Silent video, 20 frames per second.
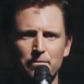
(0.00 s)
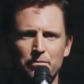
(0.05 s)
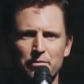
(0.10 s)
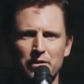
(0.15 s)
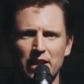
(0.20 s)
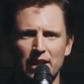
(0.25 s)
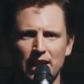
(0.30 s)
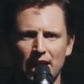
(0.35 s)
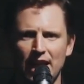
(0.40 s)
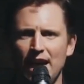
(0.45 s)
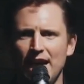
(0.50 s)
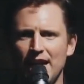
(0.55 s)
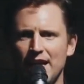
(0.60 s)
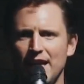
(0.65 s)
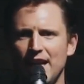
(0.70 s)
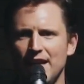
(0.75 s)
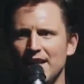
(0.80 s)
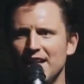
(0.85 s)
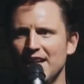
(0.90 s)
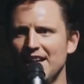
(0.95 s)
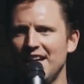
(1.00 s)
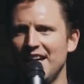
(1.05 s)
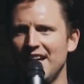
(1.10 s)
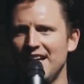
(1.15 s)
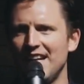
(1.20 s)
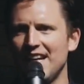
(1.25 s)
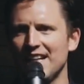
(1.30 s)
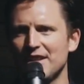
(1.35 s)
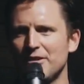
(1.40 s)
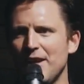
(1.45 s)
And I, and I, and
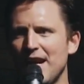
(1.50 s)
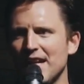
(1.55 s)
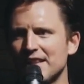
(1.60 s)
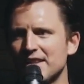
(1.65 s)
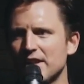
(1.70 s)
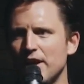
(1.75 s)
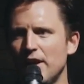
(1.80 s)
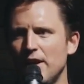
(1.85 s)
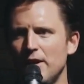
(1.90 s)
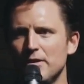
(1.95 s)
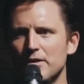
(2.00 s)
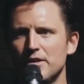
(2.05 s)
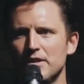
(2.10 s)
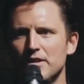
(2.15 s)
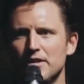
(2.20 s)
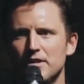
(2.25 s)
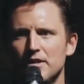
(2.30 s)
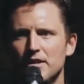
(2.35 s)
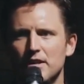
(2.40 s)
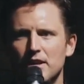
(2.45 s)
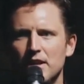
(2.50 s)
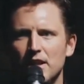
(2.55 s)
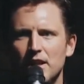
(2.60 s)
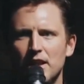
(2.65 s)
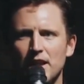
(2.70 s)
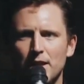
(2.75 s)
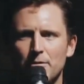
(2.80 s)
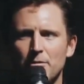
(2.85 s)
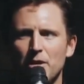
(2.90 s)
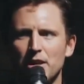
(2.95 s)
I cracked the code.
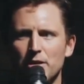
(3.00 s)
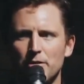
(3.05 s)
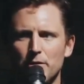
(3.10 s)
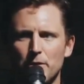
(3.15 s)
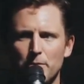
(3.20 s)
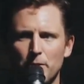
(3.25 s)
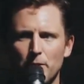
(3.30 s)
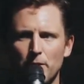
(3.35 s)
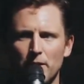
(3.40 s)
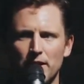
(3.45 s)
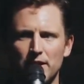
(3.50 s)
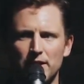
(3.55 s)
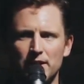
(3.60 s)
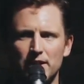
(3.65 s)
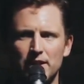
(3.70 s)
And I'm ready to report.